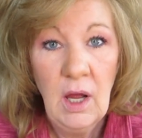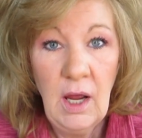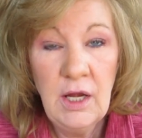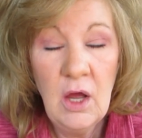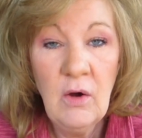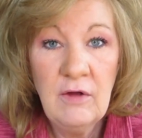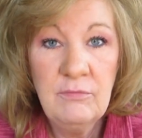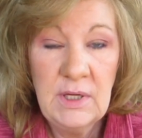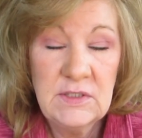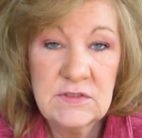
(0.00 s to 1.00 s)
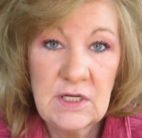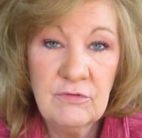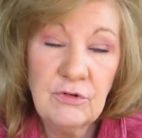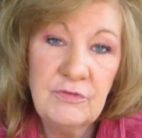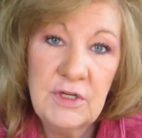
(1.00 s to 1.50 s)
I know I've made
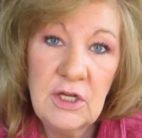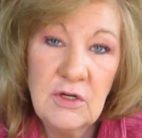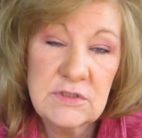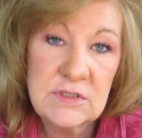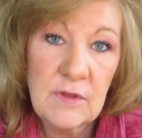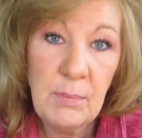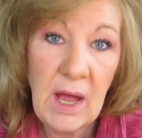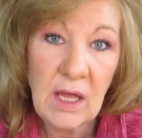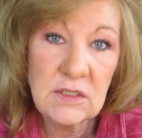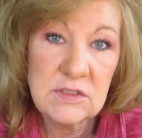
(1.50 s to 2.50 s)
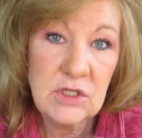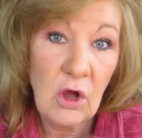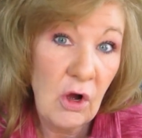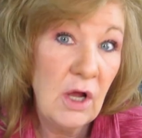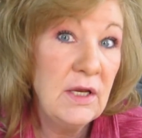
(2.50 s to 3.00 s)
several videos in the past
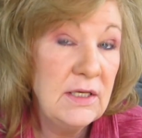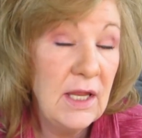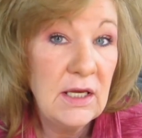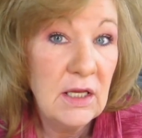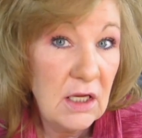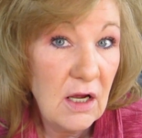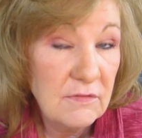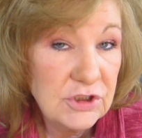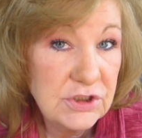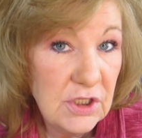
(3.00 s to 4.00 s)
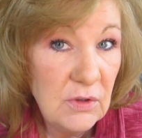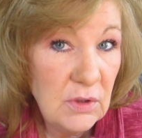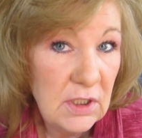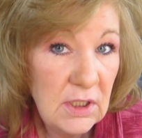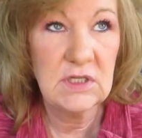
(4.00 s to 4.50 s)
on Dana
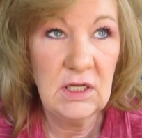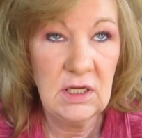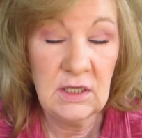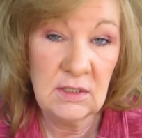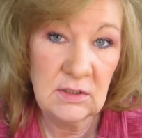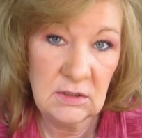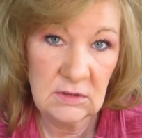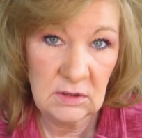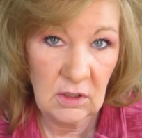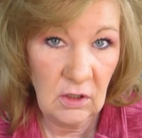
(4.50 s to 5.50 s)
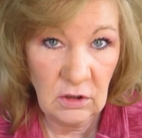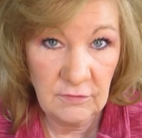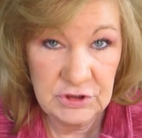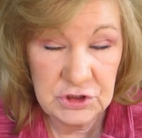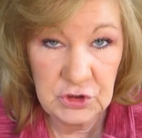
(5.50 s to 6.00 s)
Coverstone and all
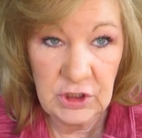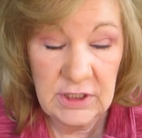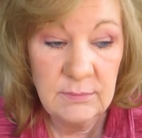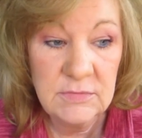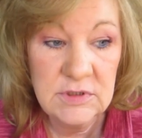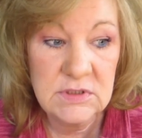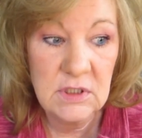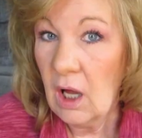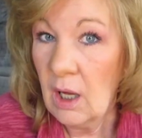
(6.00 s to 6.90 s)
of his dreams.